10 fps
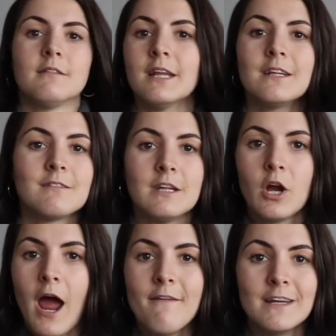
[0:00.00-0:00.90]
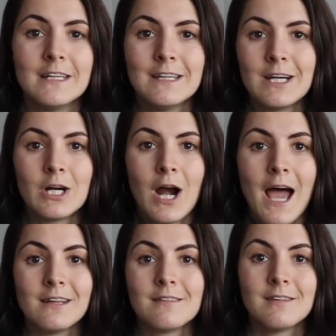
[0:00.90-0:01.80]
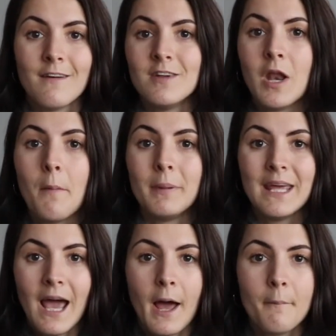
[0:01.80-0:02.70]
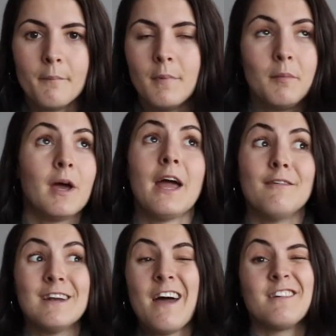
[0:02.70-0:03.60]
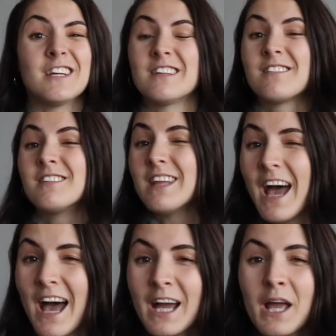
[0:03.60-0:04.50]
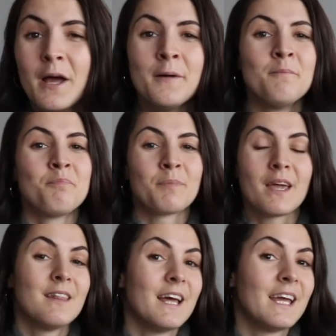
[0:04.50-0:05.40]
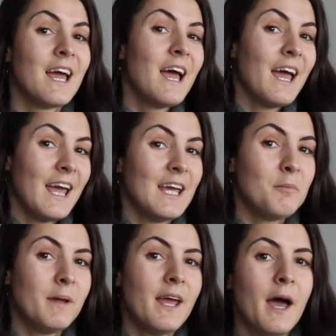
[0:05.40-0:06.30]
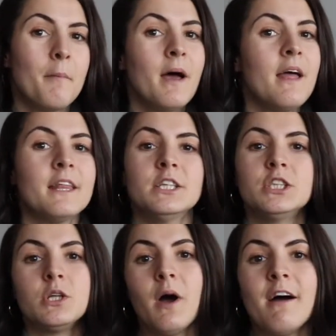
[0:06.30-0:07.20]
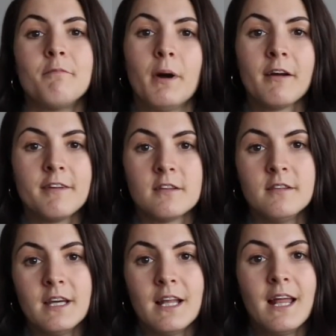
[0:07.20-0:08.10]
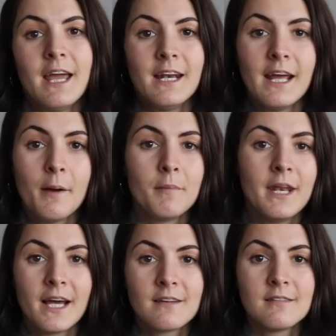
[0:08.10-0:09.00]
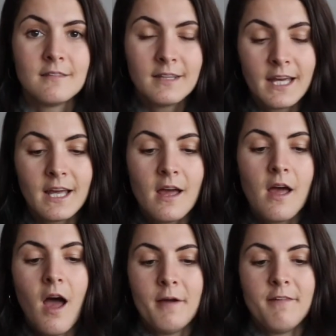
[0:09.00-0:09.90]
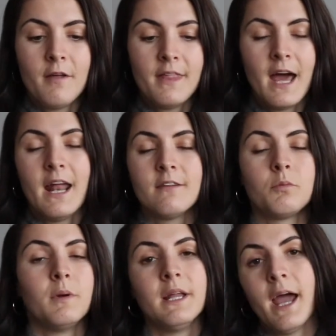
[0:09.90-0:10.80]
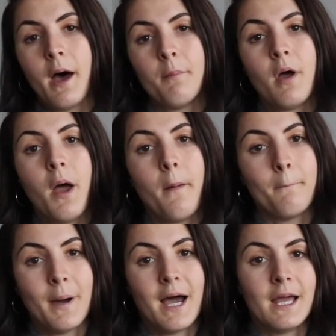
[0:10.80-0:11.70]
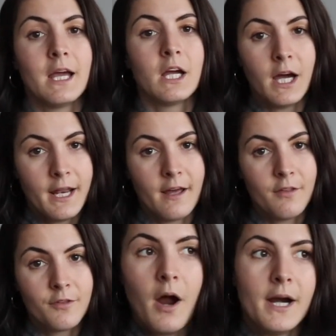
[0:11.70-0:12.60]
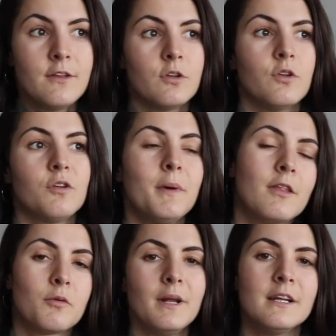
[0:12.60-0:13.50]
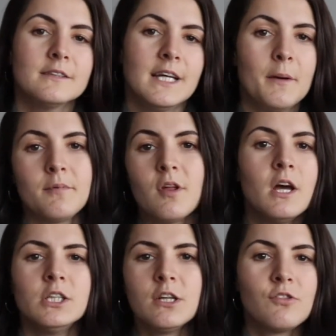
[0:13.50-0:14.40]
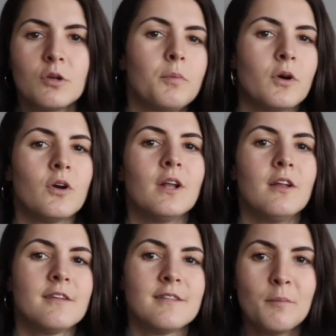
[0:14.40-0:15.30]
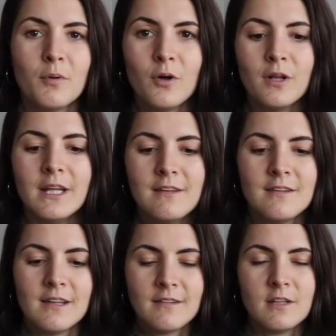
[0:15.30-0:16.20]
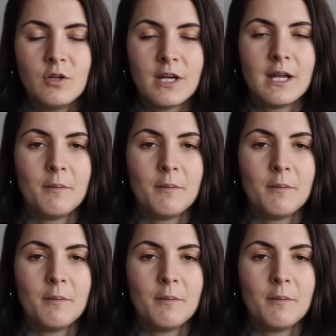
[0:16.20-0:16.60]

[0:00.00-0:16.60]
Let's say you're having dinner at 7 p.m., maybe even having a snack like 8 p.m., then just don't have breakfast until 8 a.m. the next day. I found that has really helped my gut health. All right, so those are my 3 little tips, just super little simple, easy things that you can